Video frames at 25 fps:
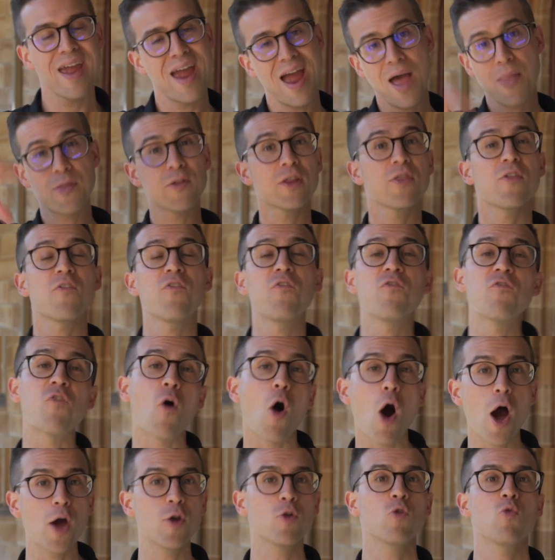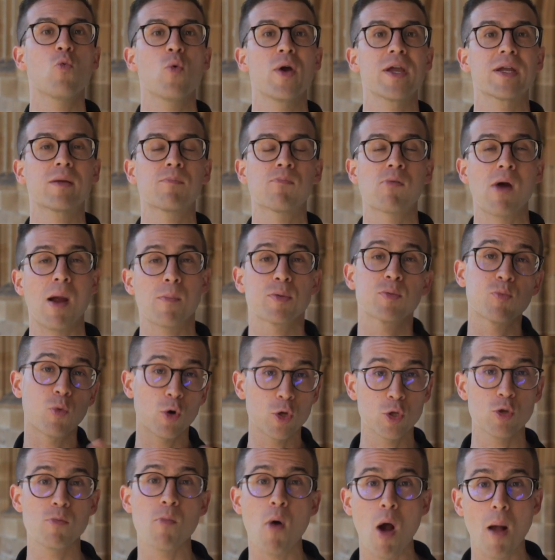And then in the final week, perhaps
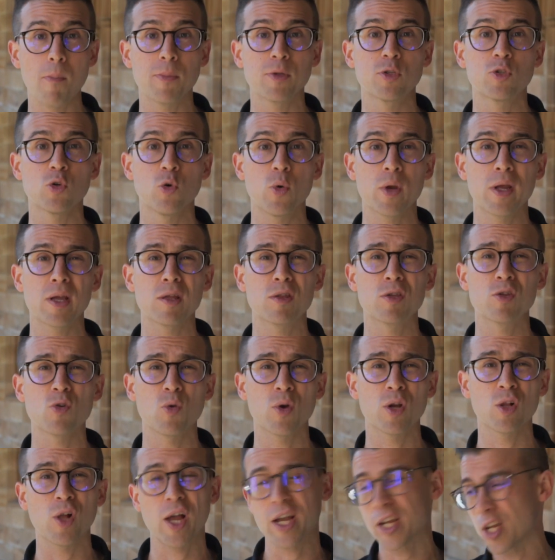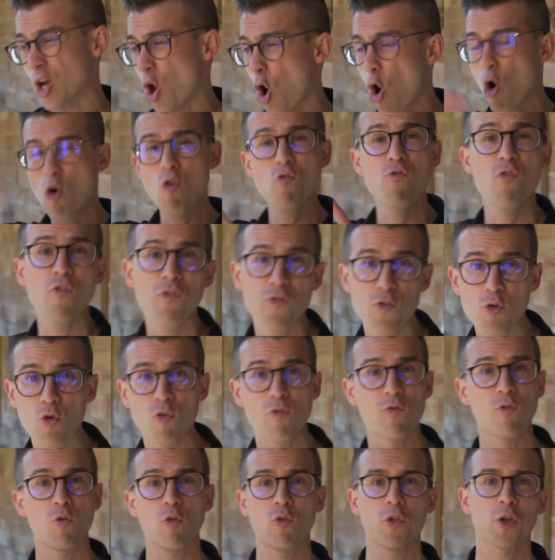what you might be doing is doing like an overview
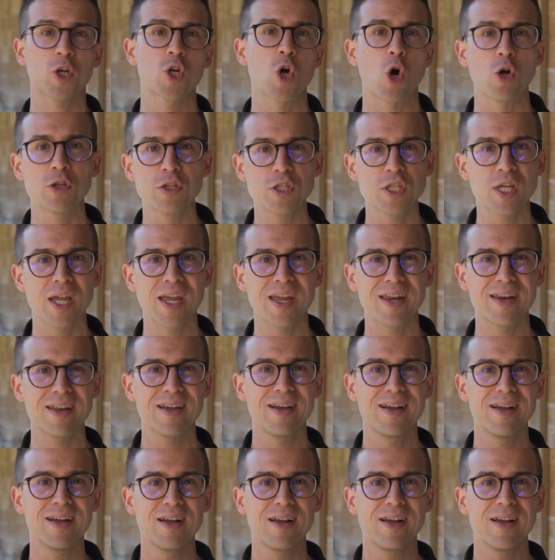of all the content.